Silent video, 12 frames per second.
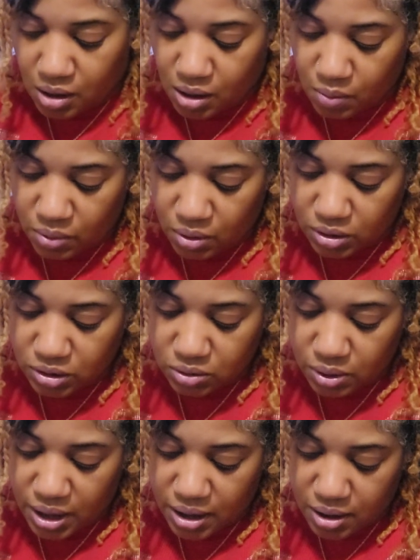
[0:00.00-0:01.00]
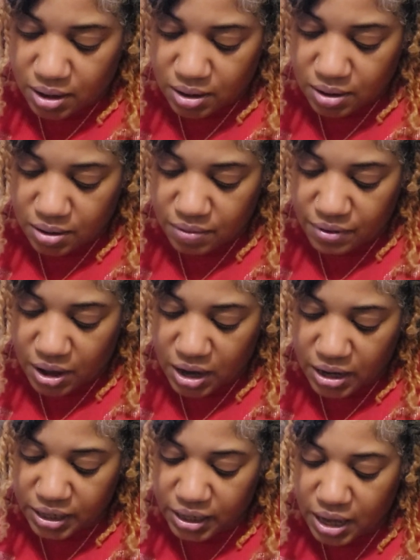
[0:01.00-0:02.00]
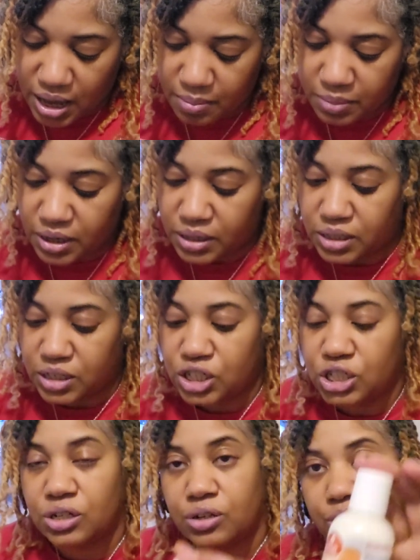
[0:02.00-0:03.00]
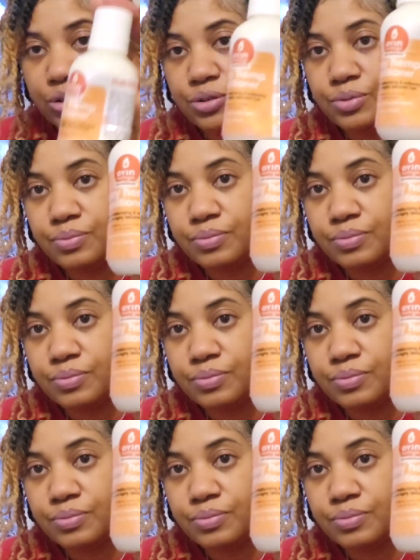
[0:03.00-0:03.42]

We also have a Honey Hemp Conditioner.